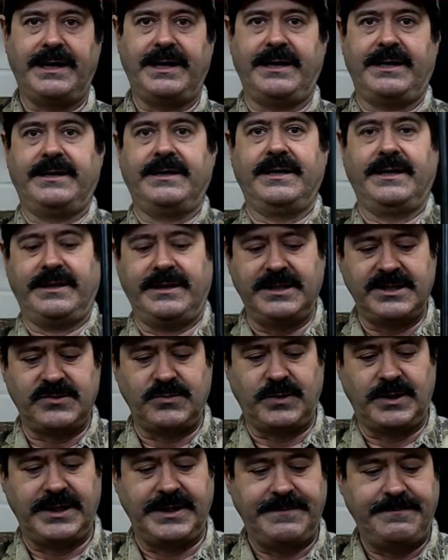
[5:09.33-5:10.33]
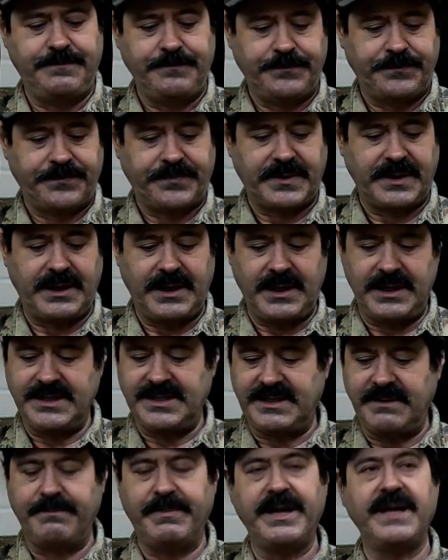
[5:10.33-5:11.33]
and then this one is
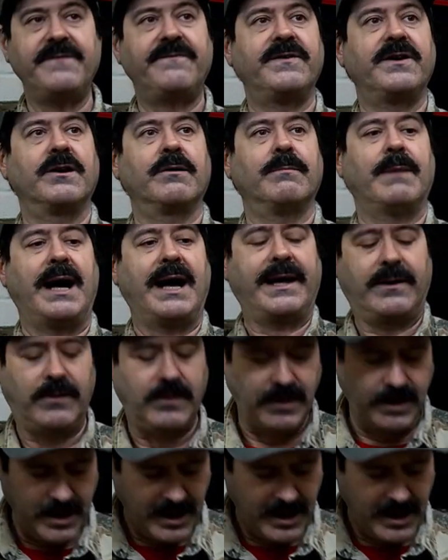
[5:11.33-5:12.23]
the beefier model.